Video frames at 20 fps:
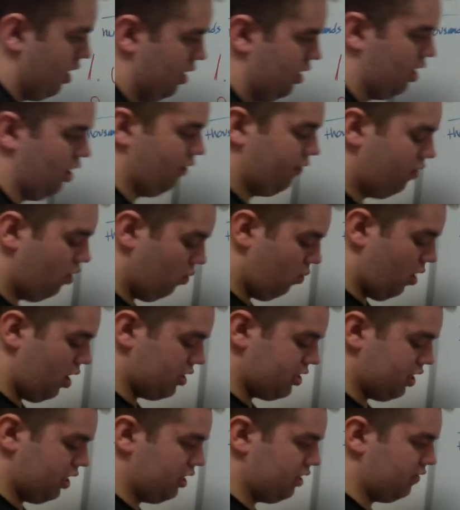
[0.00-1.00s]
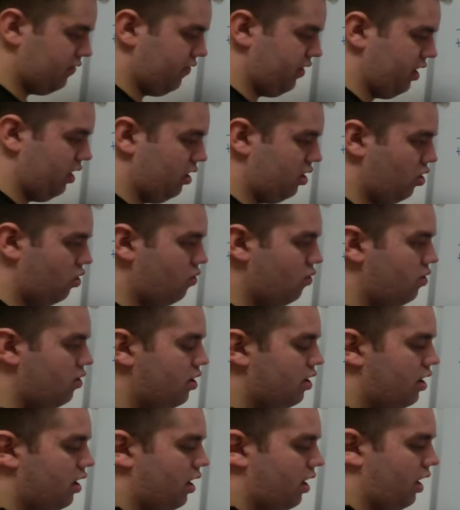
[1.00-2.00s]
Now, if you're watching this video,
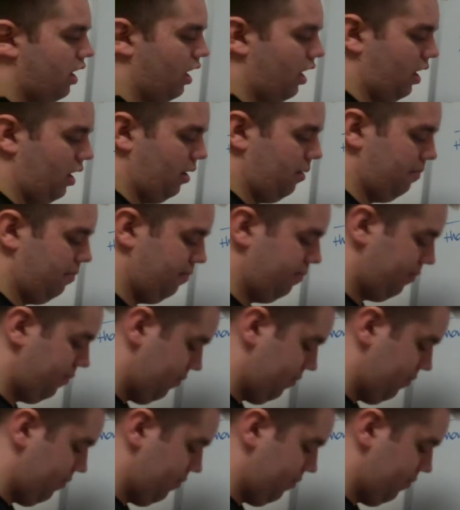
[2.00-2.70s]
I